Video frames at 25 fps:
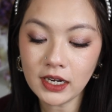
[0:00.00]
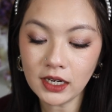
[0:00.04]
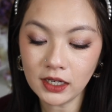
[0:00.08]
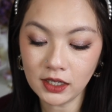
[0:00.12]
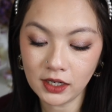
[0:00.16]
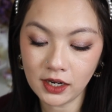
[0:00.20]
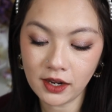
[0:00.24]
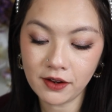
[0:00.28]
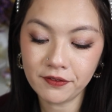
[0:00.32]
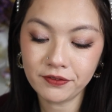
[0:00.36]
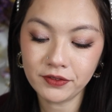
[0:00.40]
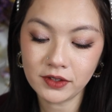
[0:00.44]

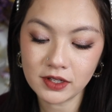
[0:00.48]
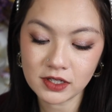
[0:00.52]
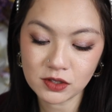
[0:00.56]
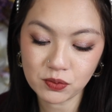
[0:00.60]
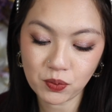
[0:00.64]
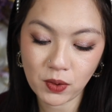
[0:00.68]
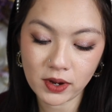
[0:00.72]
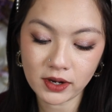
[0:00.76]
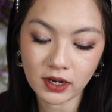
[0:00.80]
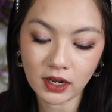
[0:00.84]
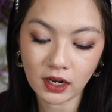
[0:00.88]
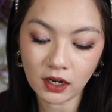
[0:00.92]
love this
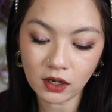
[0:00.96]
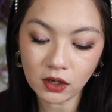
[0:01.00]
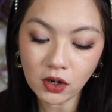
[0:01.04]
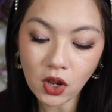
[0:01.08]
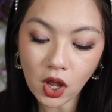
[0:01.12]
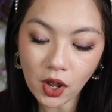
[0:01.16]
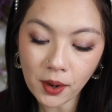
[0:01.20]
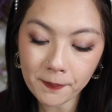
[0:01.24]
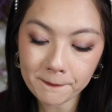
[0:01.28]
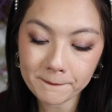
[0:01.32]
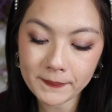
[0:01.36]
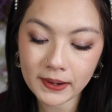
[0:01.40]
one a
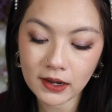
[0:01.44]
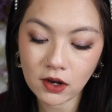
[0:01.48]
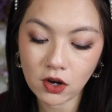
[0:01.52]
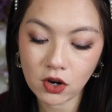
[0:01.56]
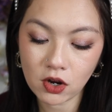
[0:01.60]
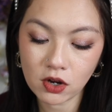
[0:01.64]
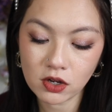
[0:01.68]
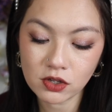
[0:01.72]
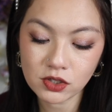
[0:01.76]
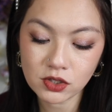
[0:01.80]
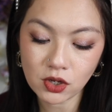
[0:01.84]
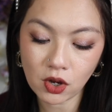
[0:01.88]
lot
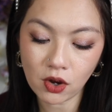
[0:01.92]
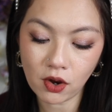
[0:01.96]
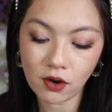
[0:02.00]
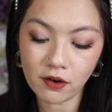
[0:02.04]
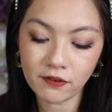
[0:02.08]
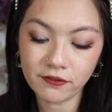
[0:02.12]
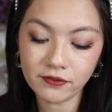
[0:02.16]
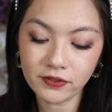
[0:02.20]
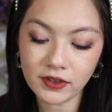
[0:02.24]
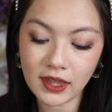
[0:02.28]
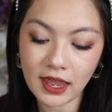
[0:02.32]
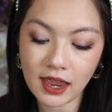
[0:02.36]
because
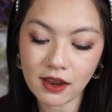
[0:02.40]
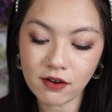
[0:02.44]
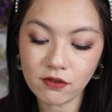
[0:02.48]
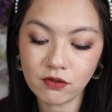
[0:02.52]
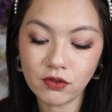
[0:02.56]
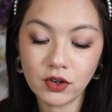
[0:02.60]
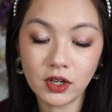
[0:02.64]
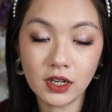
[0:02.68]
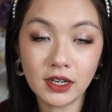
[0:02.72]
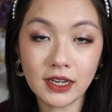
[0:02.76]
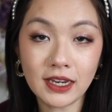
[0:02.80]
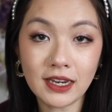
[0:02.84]
of that
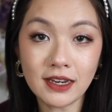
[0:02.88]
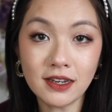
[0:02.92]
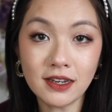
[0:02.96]
really